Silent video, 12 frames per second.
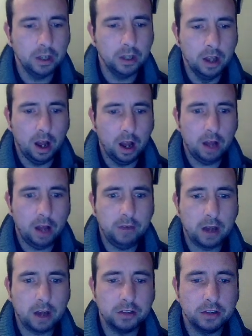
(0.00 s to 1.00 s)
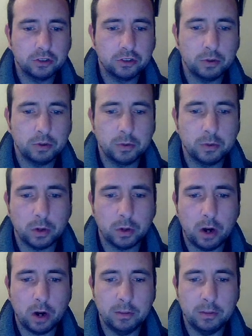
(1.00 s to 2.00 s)
of locking script
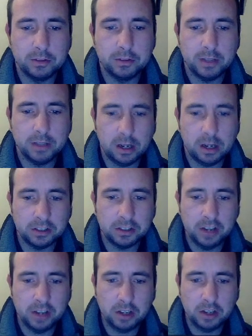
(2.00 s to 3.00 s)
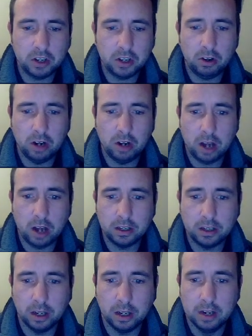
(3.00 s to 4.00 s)
requirements. Because not all locking
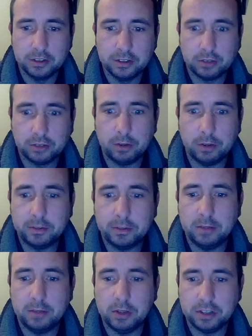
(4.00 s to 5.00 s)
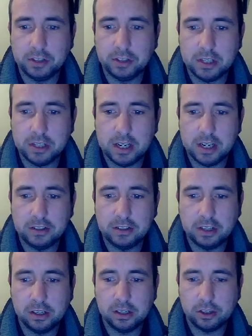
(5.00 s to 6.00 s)
scripts must contain
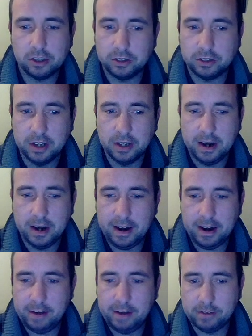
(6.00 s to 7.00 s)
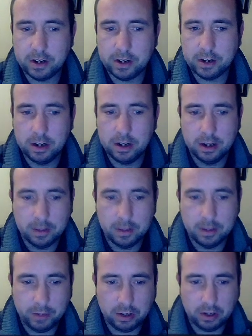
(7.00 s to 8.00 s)
signatures, every
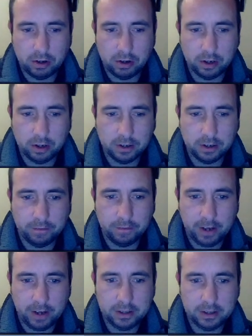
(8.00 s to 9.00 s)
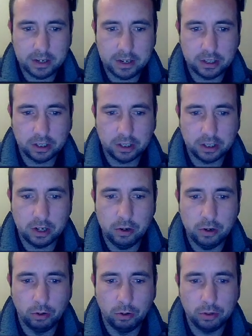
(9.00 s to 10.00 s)
Bitcoin validation
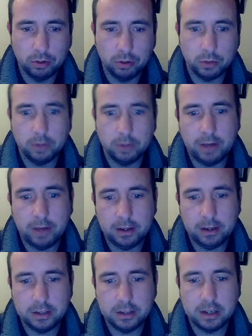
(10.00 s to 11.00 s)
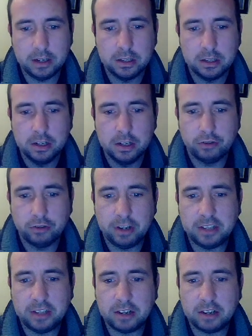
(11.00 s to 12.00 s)
node will validate
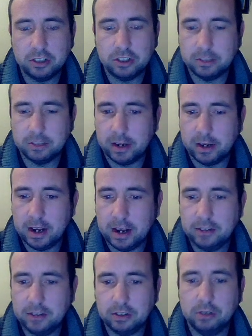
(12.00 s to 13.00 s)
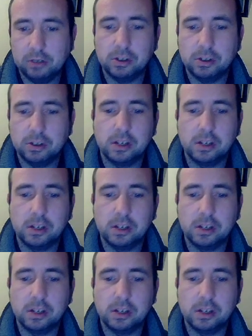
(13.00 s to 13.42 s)
transactions by executing